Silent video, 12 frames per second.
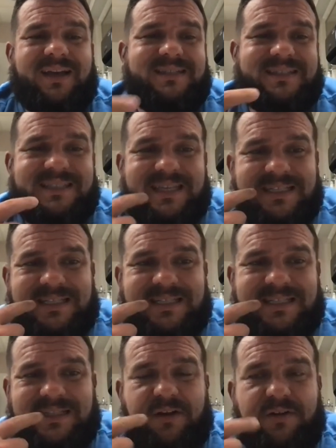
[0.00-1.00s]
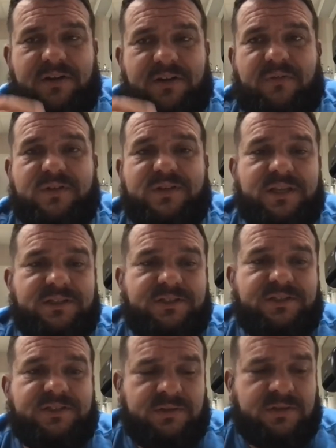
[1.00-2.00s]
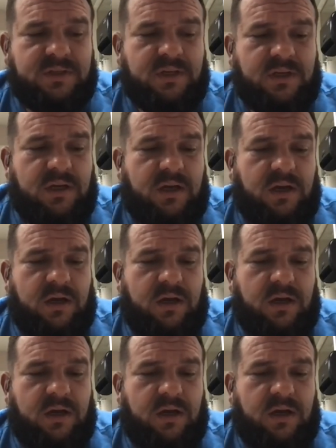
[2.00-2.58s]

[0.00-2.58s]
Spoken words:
And assess their area for dentures.